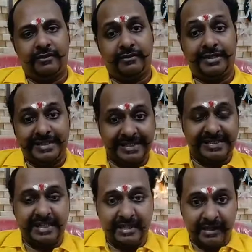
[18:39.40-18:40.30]
This is
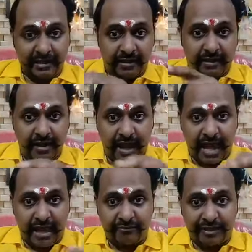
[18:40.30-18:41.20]
the
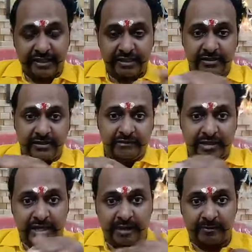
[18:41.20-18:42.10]
average
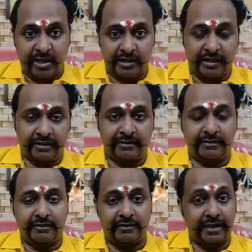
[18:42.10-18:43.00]
level I am talking.
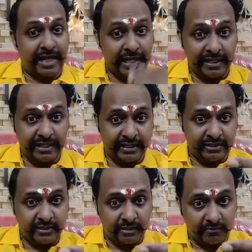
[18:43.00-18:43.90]
Reality
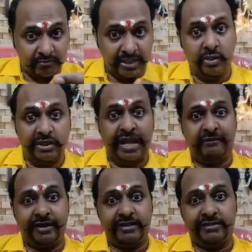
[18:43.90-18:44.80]
is below the
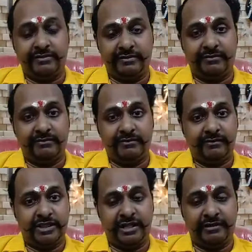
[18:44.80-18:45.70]
average,
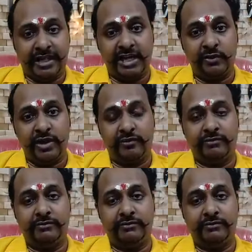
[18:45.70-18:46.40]
which I will tell you now.